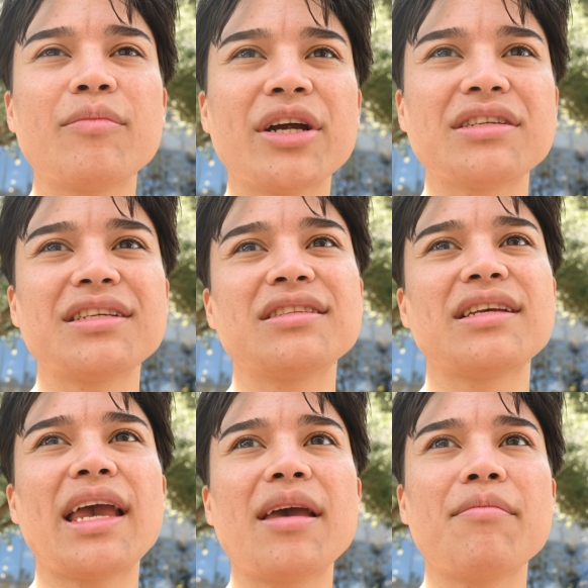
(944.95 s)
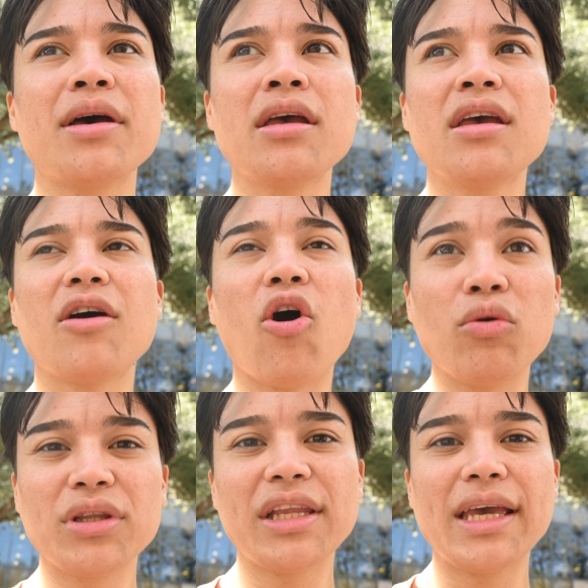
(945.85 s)
person's game
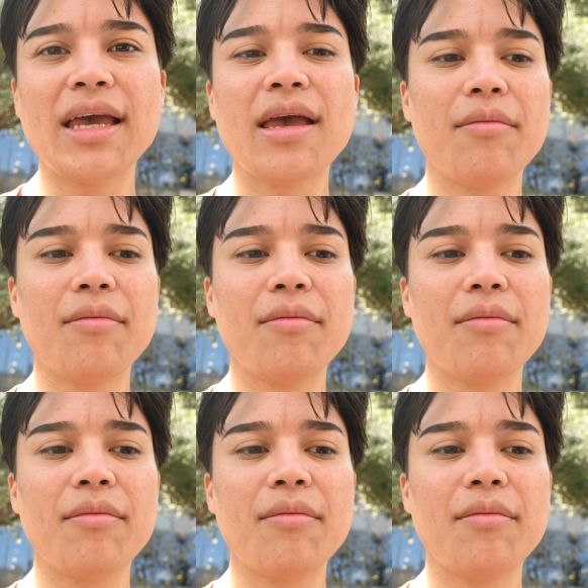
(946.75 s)
only,